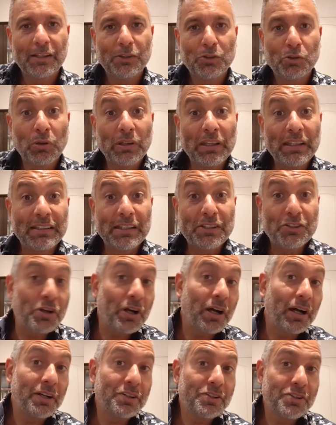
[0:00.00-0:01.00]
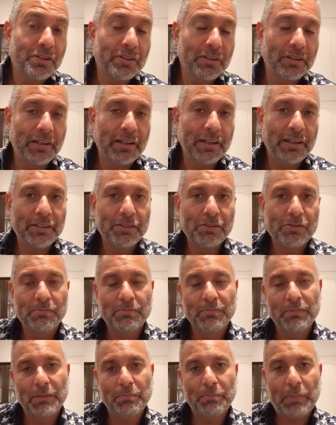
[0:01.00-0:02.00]
lead the charge
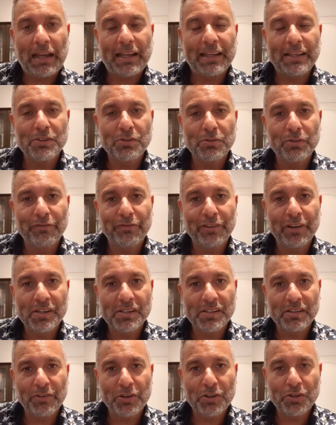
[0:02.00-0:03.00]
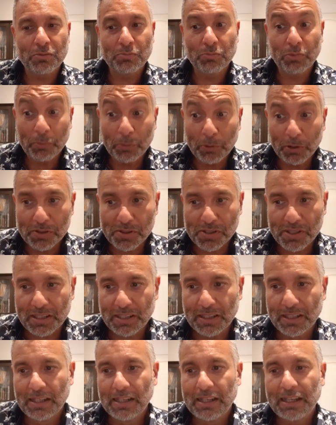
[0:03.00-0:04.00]
back into the first division. We will
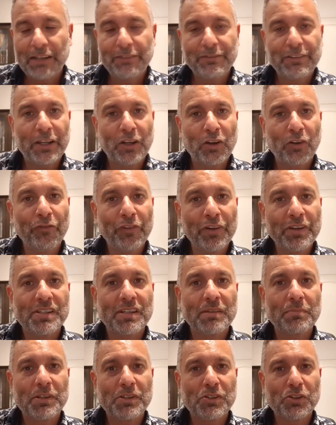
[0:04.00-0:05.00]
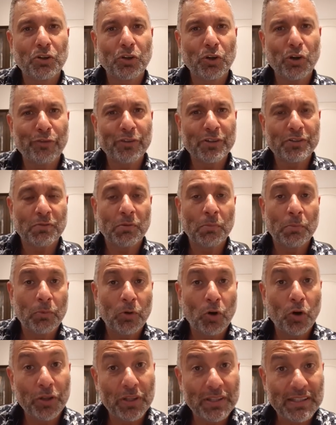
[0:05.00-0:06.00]
see if they convince him. He's got offers from
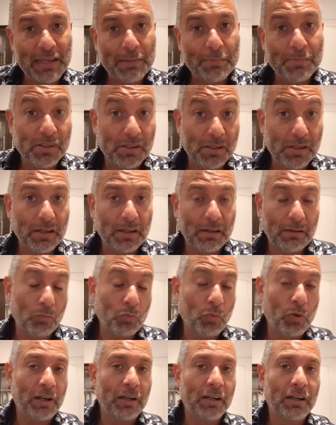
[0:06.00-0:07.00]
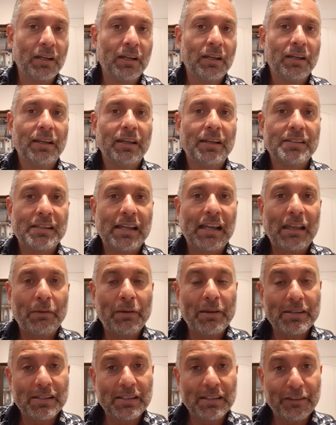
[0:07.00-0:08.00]
other teams. One is
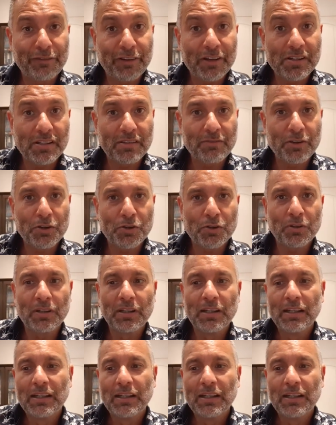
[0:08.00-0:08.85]
Alaves in the first division.